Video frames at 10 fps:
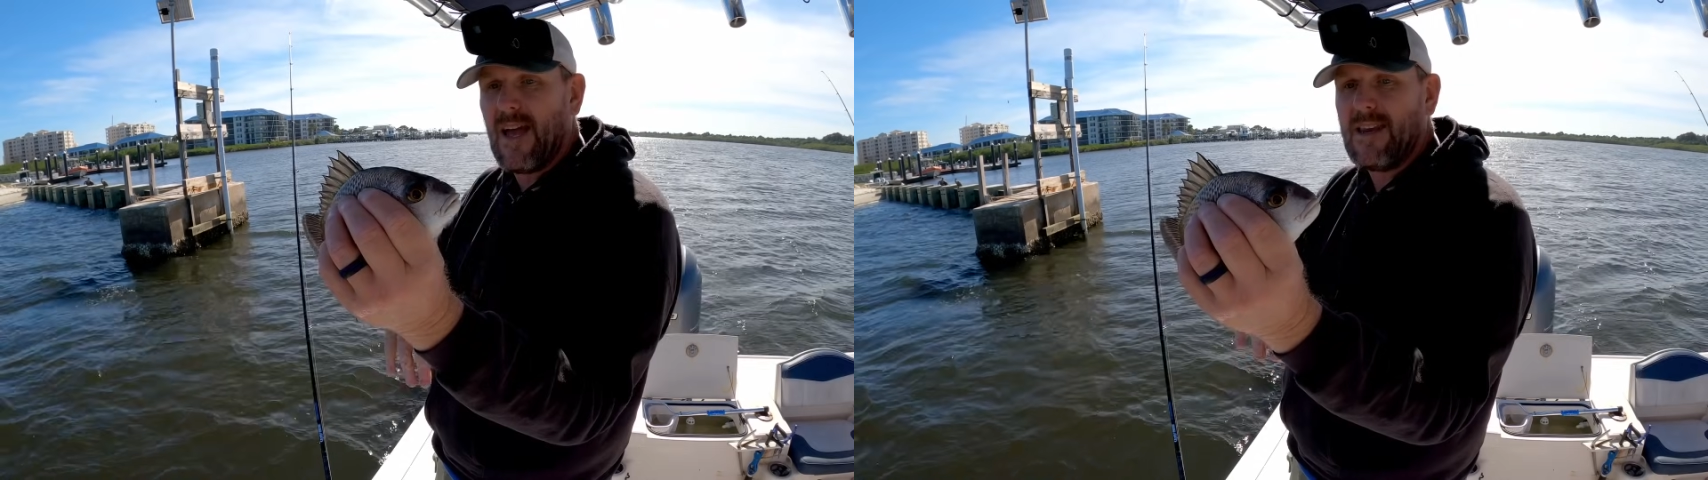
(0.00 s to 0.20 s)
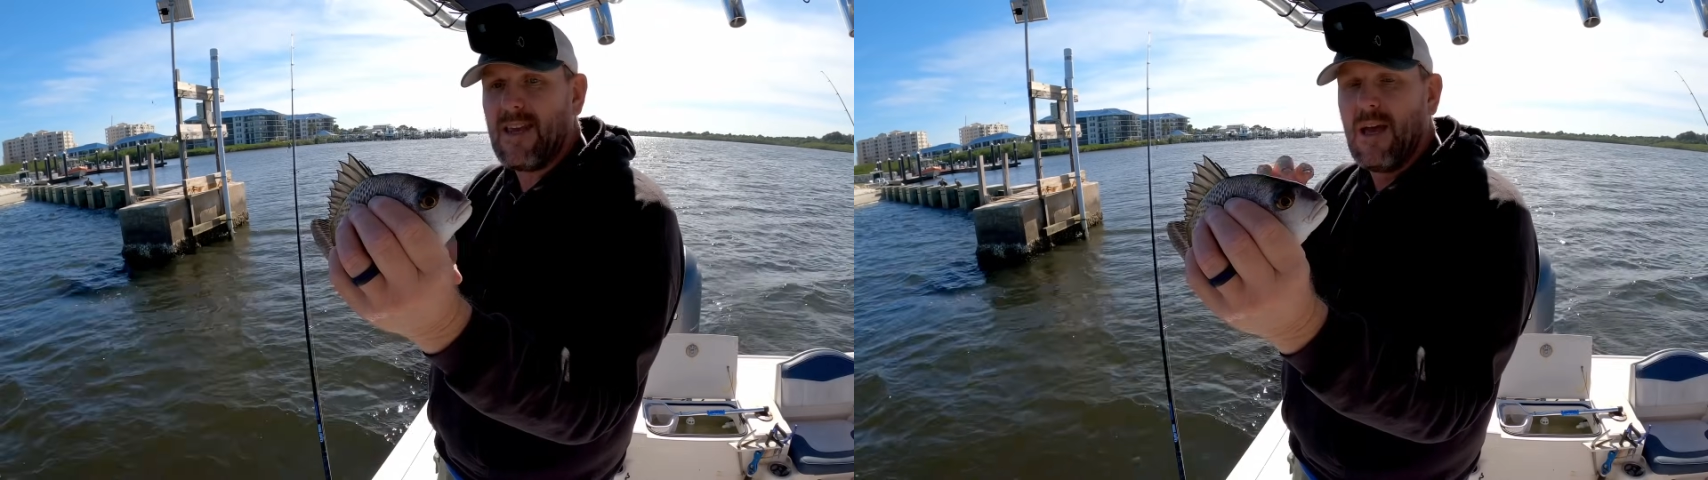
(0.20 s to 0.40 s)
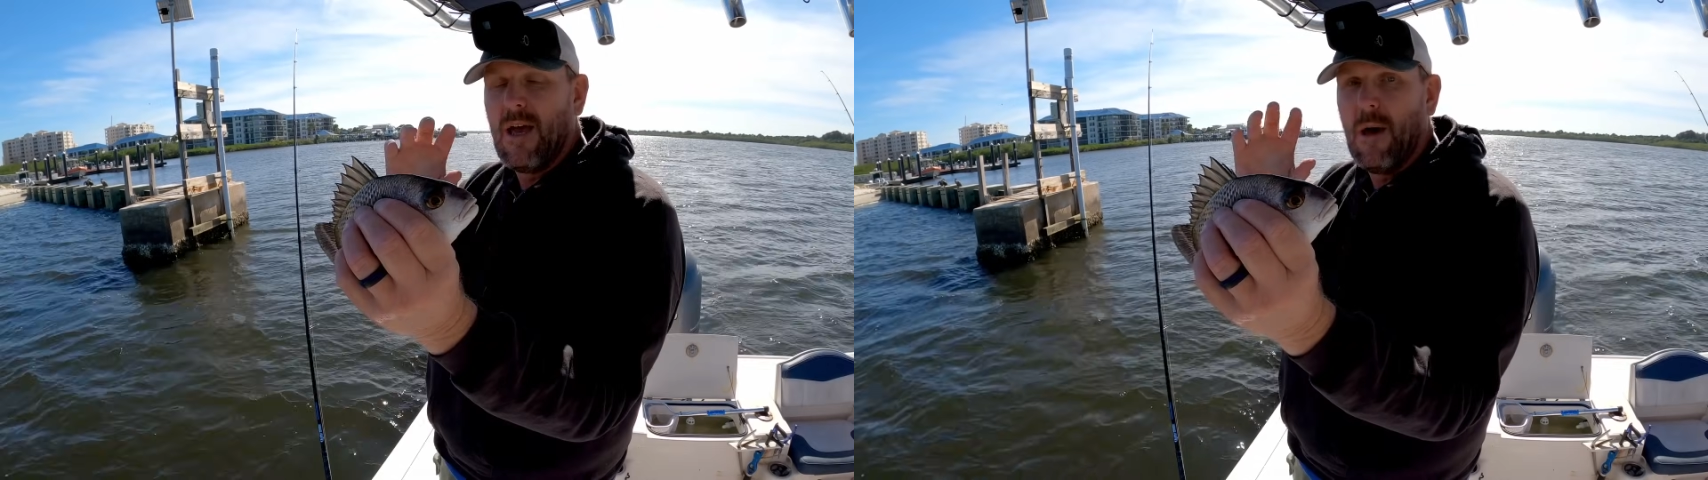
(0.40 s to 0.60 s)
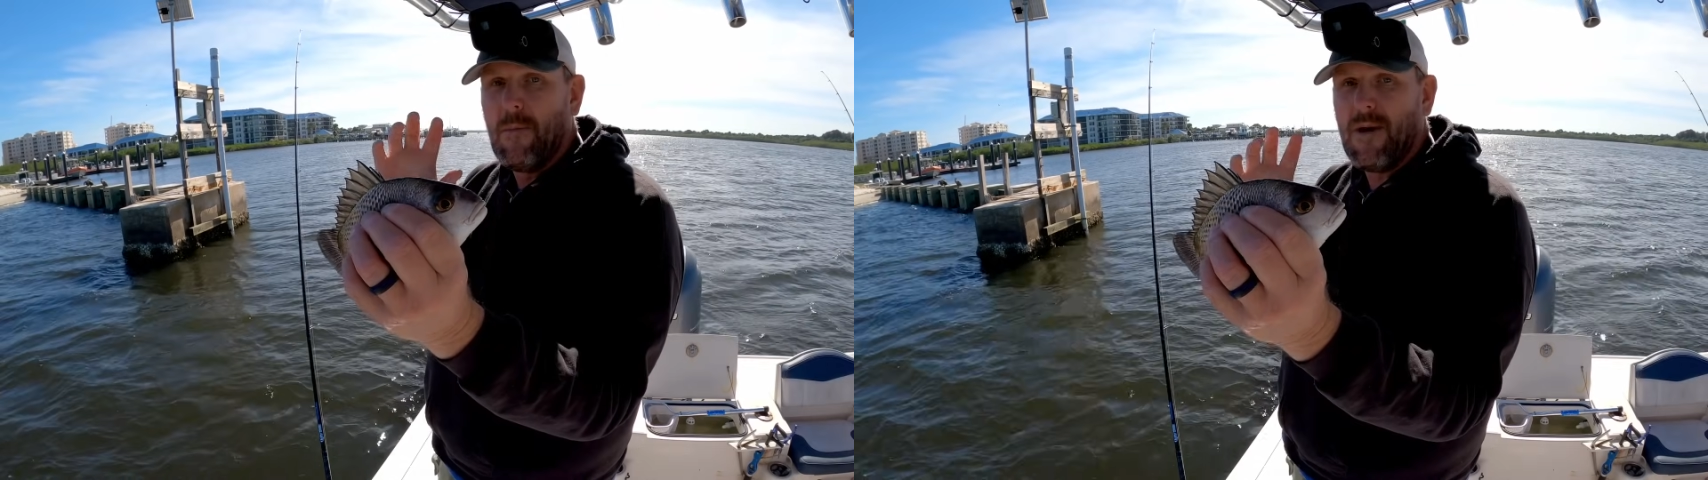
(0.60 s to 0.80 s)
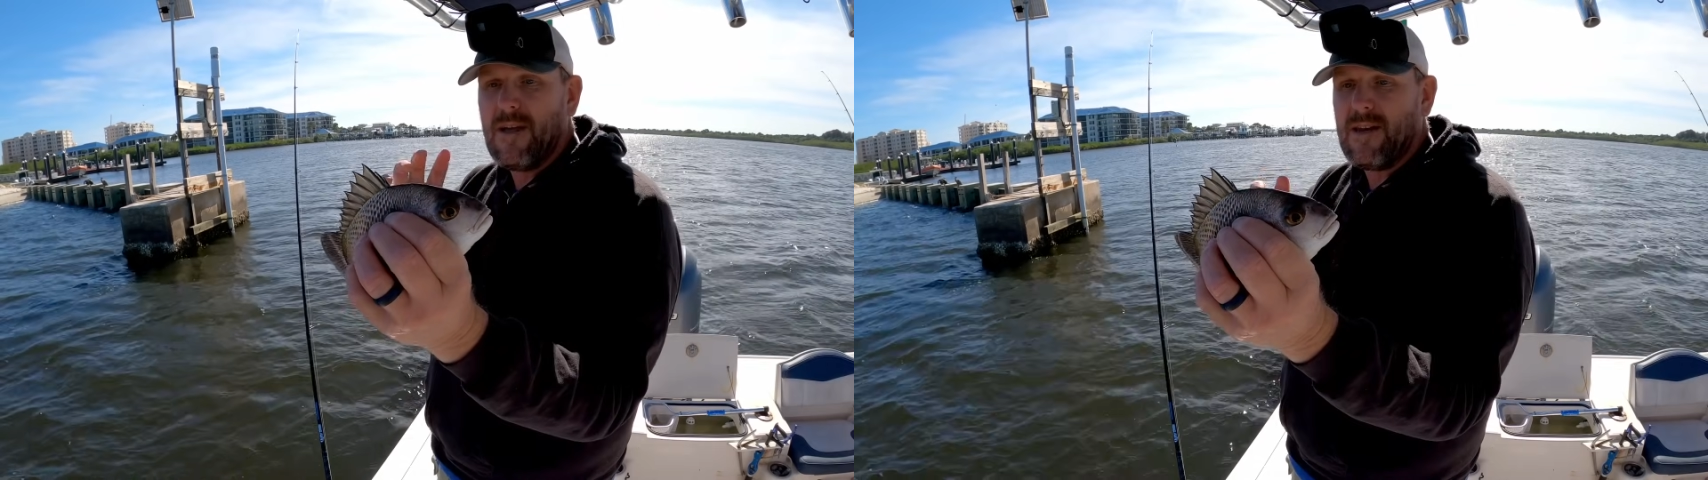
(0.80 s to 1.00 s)
that.
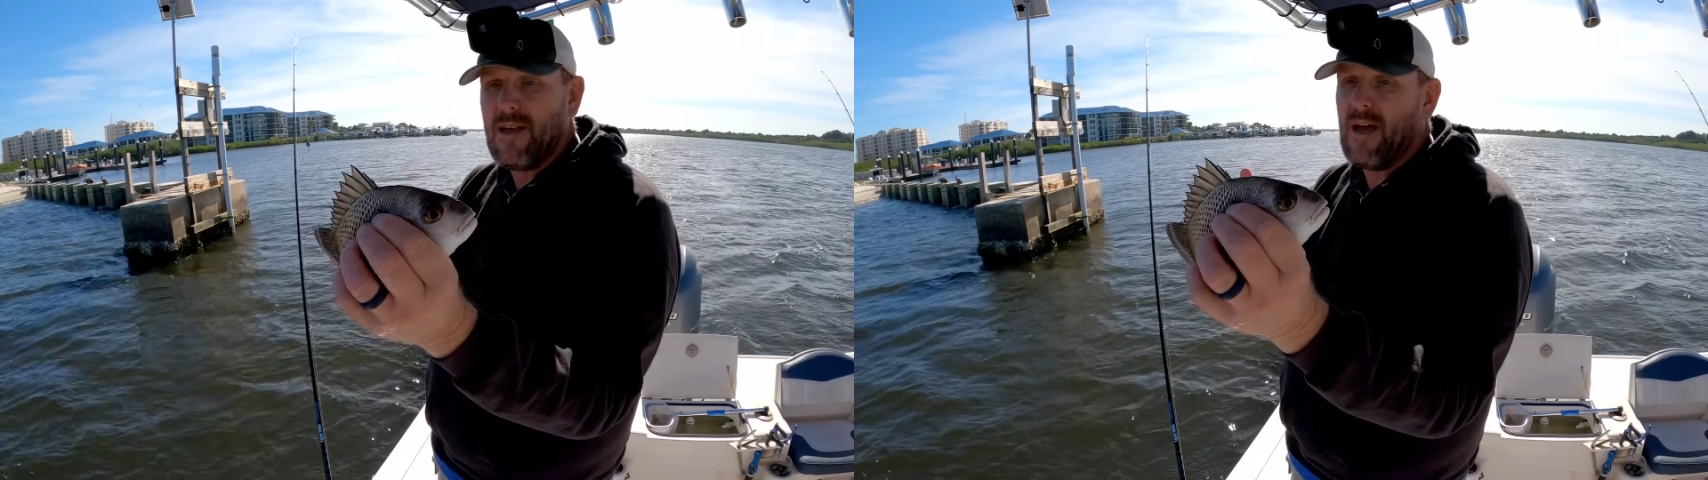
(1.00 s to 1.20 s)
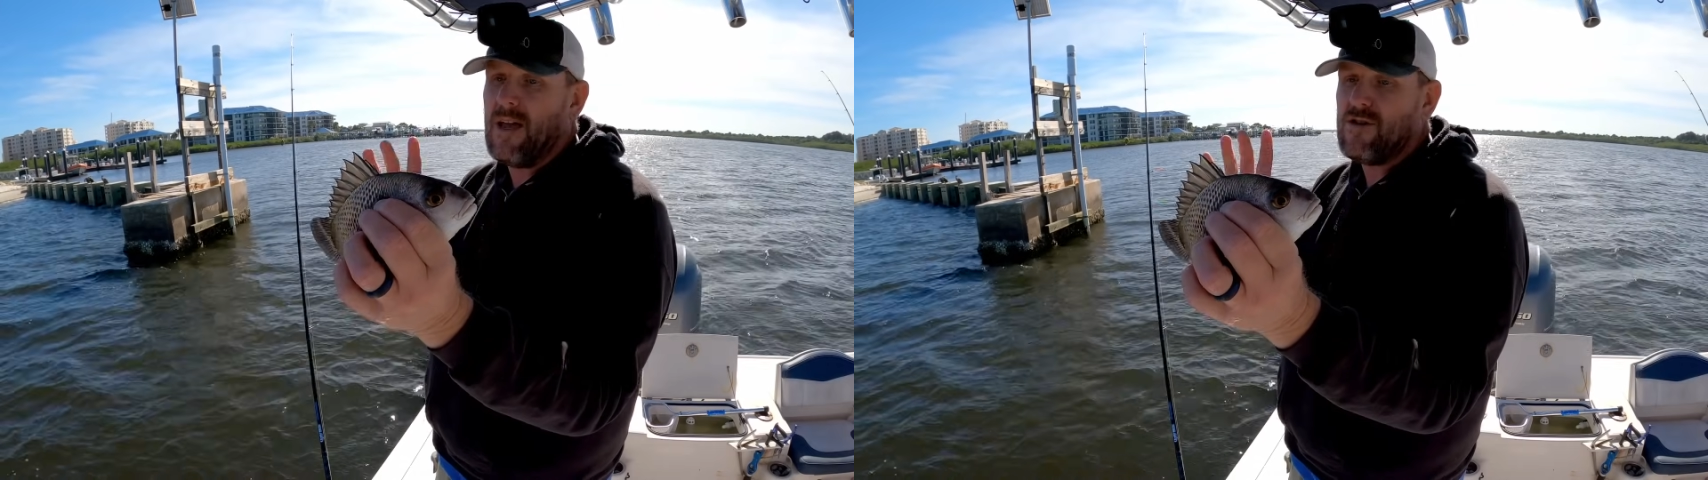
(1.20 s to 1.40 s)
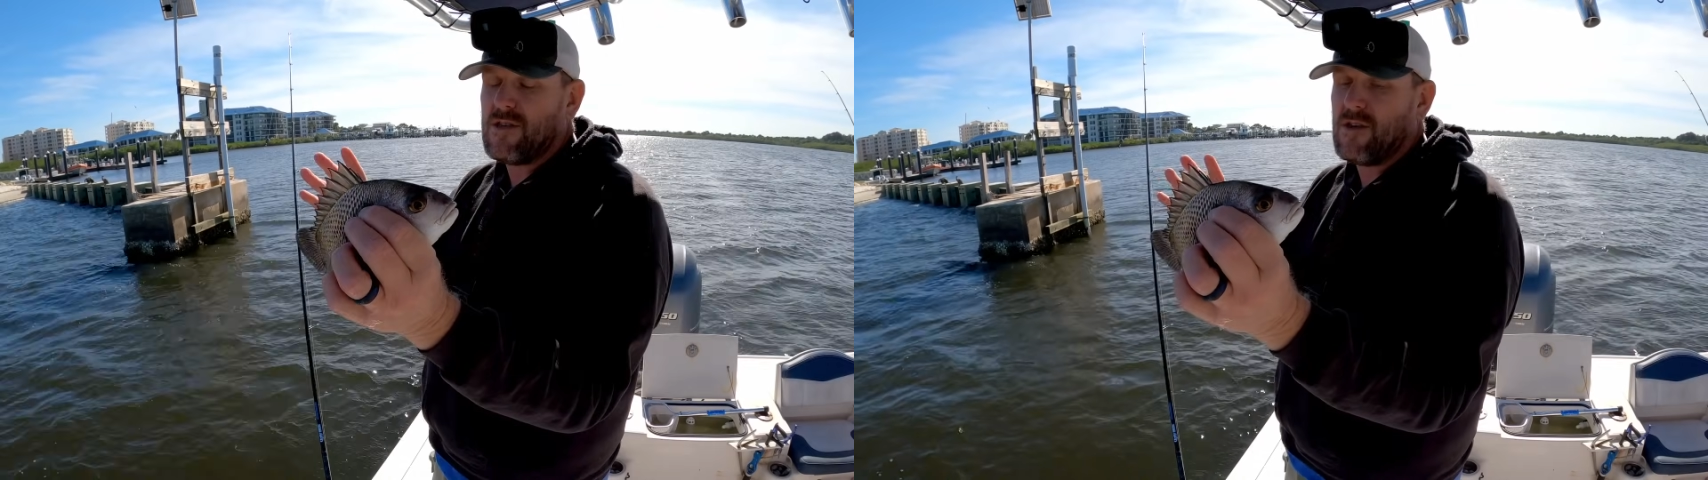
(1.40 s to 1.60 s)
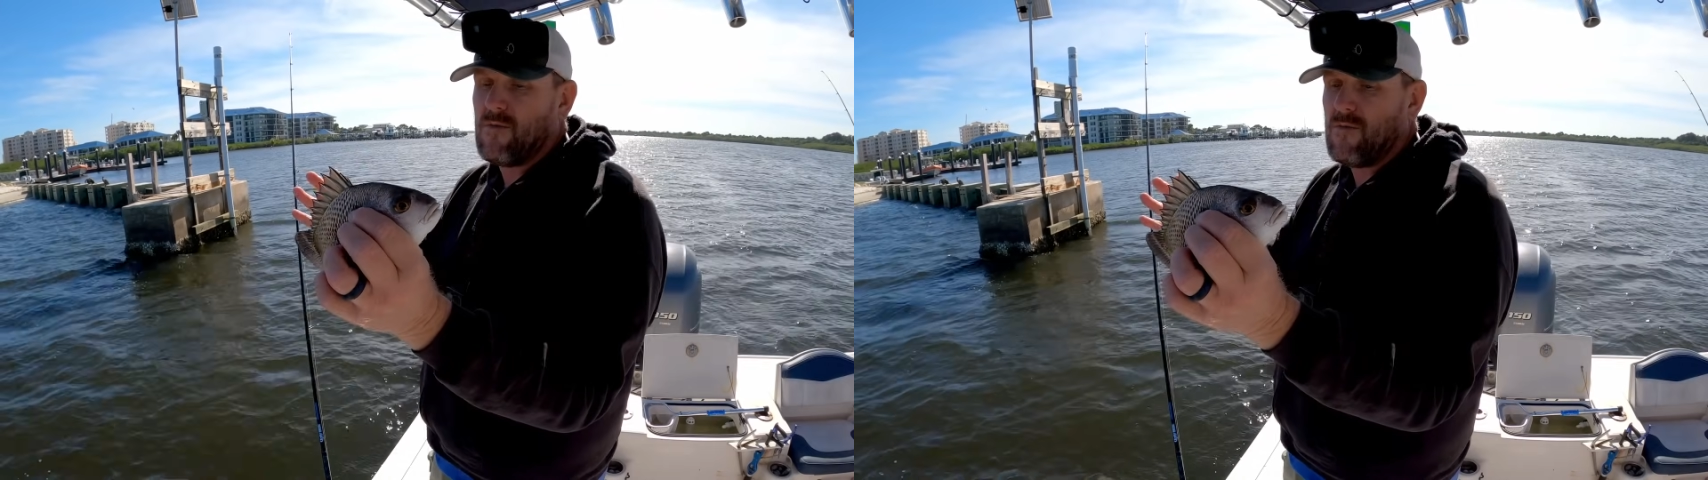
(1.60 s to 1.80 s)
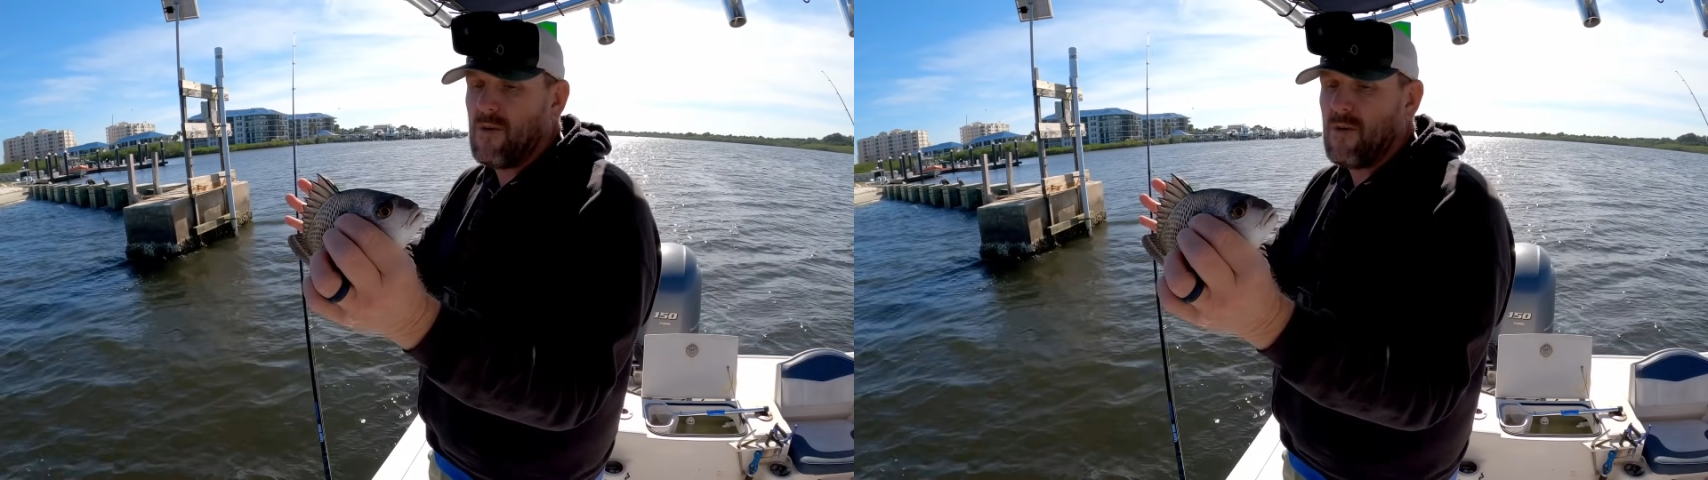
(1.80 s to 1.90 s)
But I usually